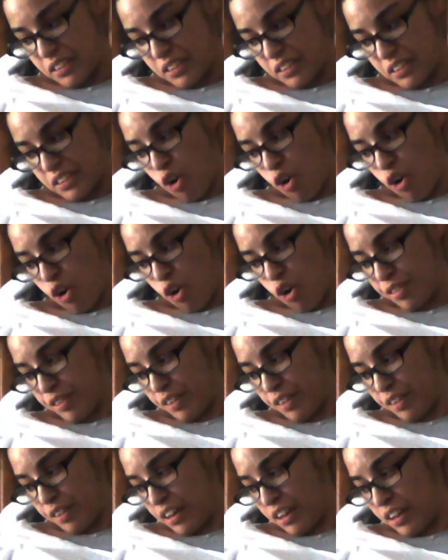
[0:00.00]
on
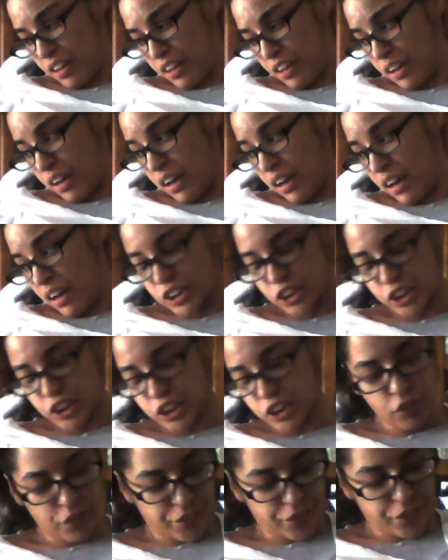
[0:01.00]
the
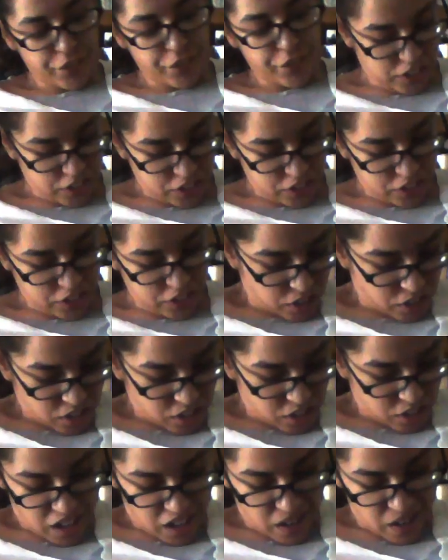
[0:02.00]
shoulders,
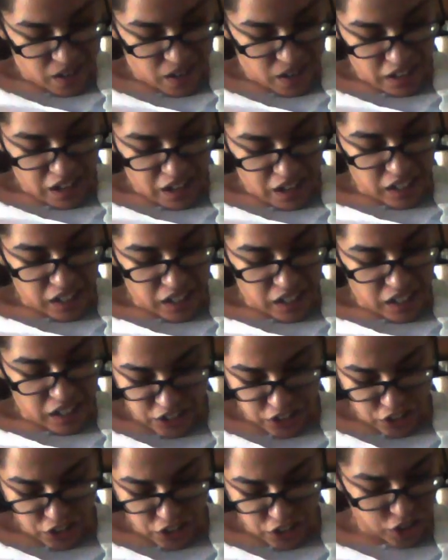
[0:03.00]
and a
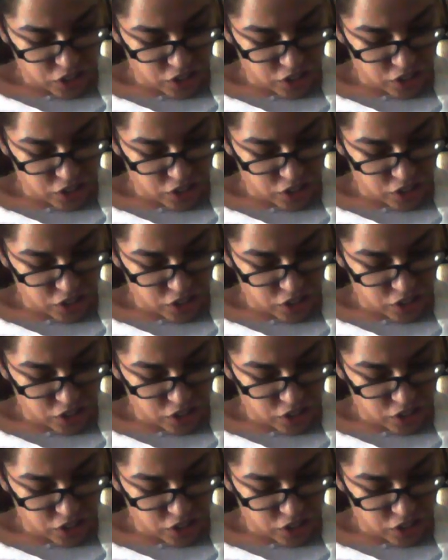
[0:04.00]
cinched